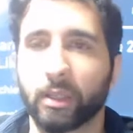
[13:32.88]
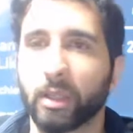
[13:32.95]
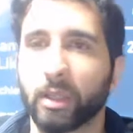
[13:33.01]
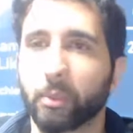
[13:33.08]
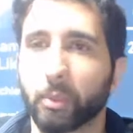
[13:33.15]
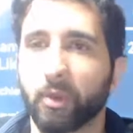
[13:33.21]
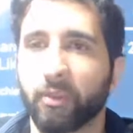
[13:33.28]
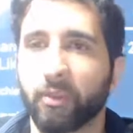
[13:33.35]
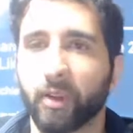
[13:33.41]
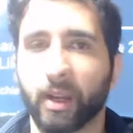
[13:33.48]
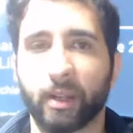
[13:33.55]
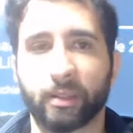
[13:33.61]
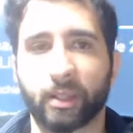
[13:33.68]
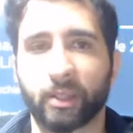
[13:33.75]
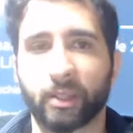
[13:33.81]
Team
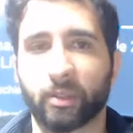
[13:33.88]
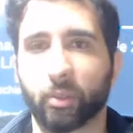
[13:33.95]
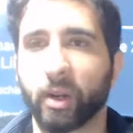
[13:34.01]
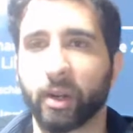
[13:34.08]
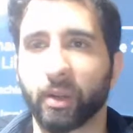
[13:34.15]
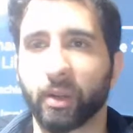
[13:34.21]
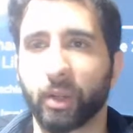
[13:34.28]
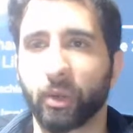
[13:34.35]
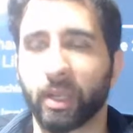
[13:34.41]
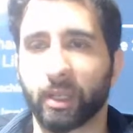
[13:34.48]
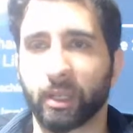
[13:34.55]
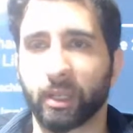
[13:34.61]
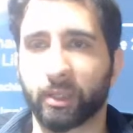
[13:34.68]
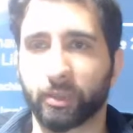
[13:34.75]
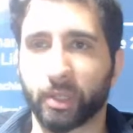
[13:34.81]
profiles is where you
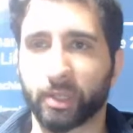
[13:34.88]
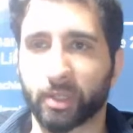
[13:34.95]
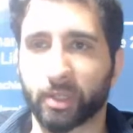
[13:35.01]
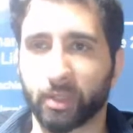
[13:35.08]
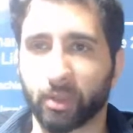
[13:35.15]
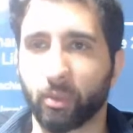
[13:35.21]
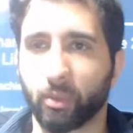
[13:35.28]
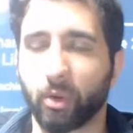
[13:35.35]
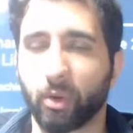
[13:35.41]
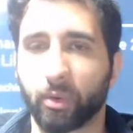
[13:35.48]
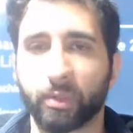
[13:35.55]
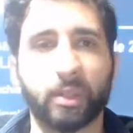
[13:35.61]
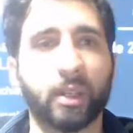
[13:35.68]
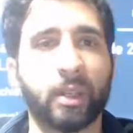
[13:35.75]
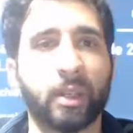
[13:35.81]
can adjust their
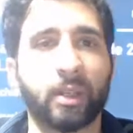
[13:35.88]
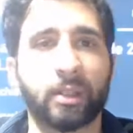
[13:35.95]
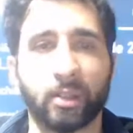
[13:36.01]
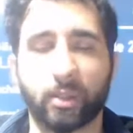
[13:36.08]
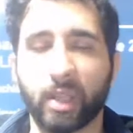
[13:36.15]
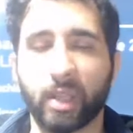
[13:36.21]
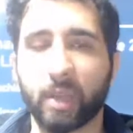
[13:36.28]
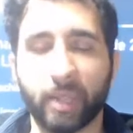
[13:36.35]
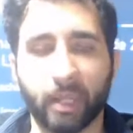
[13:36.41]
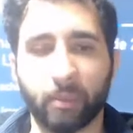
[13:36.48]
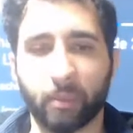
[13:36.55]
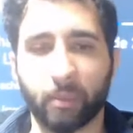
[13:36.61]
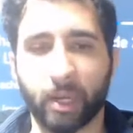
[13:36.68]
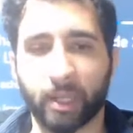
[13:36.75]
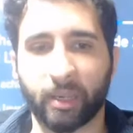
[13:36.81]
roles. So
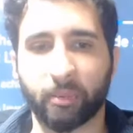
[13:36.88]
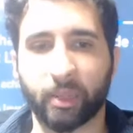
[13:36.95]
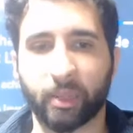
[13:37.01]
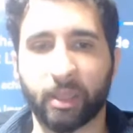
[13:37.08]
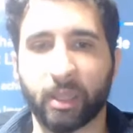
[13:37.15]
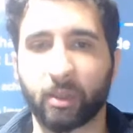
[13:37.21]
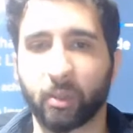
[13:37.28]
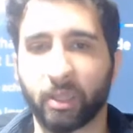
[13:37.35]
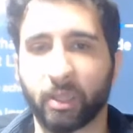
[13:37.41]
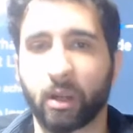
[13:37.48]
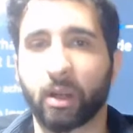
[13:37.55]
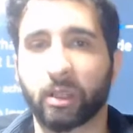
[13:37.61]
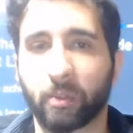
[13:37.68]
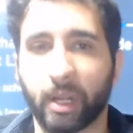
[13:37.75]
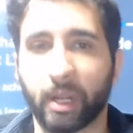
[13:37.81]
keeping in mind everything we
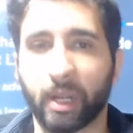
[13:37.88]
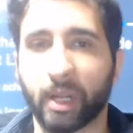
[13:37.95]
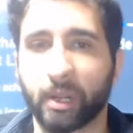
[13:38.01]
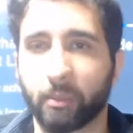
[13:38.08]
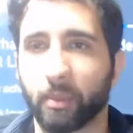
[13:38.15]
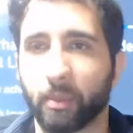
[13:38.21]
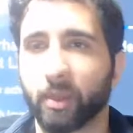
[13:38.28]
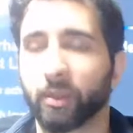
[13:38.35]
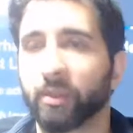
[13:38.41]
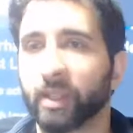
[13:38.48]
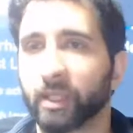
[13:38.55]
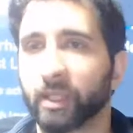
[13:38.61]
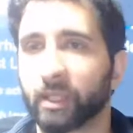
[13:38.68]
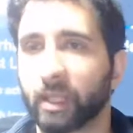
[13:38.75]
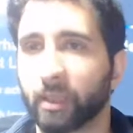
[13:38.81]
talked about, how to
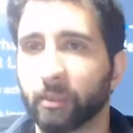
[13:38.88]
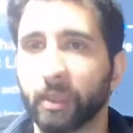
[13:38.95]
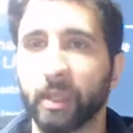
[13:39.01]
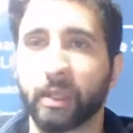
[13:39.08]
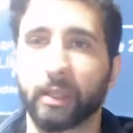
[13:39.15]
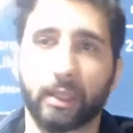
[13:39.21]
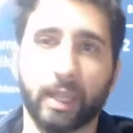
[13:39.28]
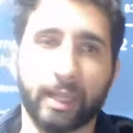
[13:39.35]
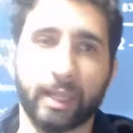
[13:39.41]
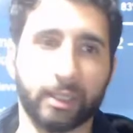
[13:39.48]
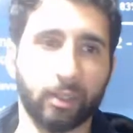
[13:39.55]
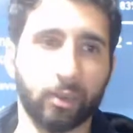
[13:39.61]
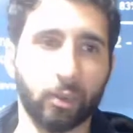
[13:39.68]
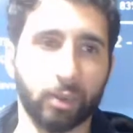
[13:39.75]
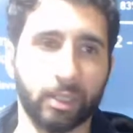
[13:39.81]
motivate them, the
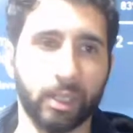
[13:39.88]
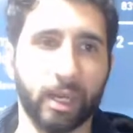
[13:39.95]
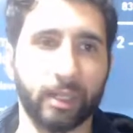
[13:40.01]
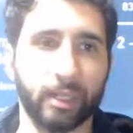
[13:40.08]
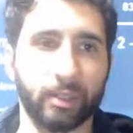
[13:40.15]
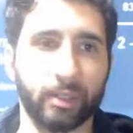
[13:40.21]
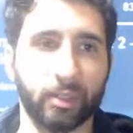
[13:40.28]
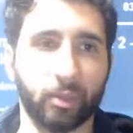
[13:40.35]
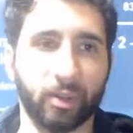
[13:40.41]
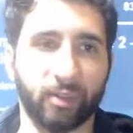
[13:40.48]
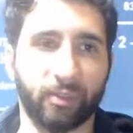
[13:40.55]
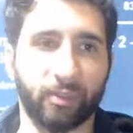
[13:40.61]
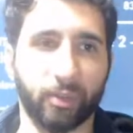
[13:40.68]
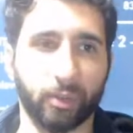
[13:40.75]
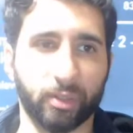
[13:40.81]
technical side is you
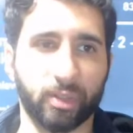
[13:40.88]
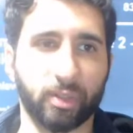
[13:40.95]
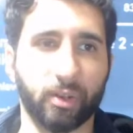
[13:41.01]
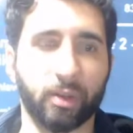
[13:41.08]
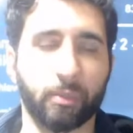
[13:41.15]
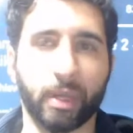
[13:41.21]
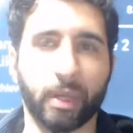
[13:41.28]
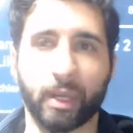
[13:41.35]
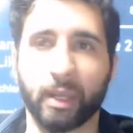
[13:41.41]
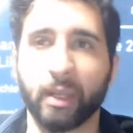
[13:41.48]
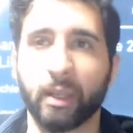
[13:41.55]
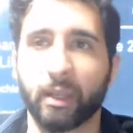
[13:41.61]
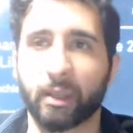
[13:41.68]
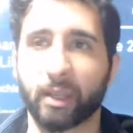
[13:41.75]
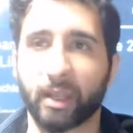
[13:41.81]
want to first start by
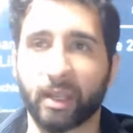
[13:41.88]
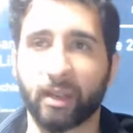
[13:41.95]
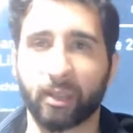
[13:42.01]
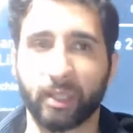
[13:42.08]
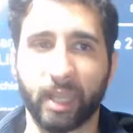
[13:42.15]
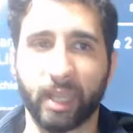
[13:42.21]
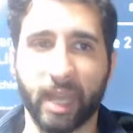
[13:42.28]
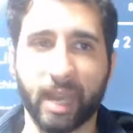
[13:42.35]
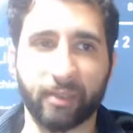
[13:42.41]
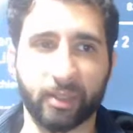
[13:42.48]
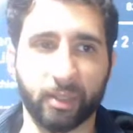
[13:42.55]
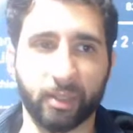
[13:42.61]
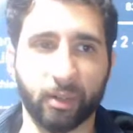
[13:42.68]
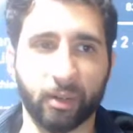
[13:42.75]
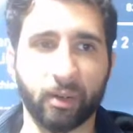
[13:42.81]
clicking on the
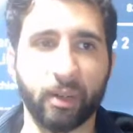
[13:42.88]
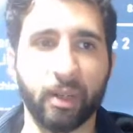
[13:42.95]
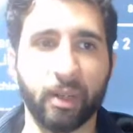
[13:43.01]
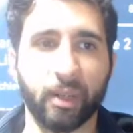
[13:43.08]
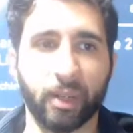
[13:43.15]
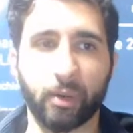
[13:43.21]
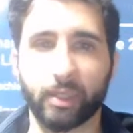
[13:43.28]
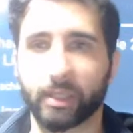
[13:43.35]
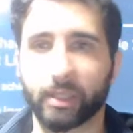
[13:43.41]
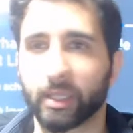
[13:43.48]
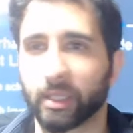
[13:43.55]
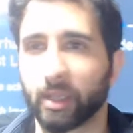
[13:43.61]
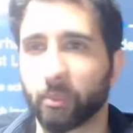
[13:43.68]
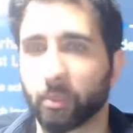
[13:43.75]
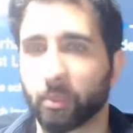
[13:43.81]
avatar, going
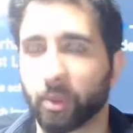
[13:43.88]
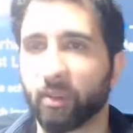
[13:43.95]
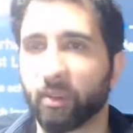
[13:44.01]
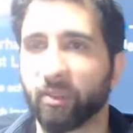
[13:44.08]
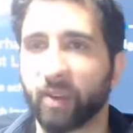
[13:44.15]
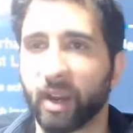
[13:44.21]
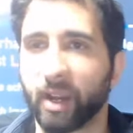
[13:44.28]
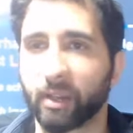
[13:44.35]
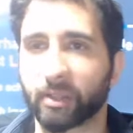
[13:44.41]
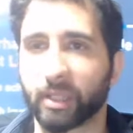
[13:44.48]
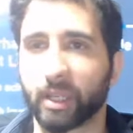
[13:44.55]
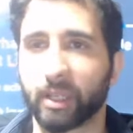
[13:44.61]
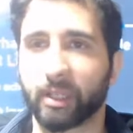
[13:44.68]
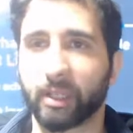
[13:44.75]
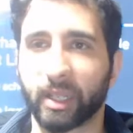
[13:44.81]
to team
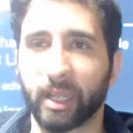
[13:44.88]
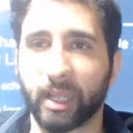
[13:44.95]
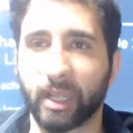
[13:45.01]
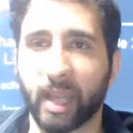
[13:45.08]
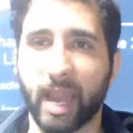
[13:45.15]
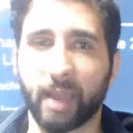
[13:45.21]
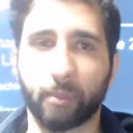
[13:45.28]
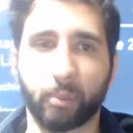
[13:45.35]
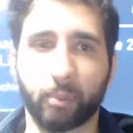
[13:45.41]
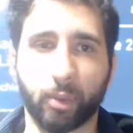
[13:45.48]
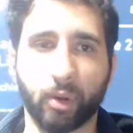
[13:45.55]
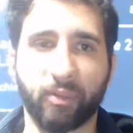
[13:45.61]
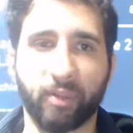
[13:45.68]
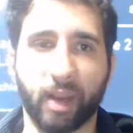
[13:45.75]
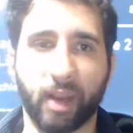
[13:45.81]
profiles, and clicking add
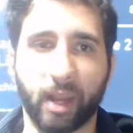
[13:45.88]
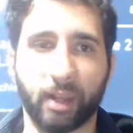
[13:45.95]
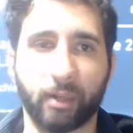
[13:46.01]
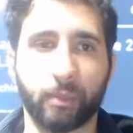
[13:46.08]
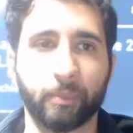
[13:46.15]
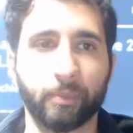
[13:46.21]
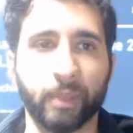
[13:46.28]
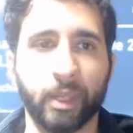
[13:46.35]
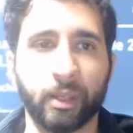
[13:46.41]
profile.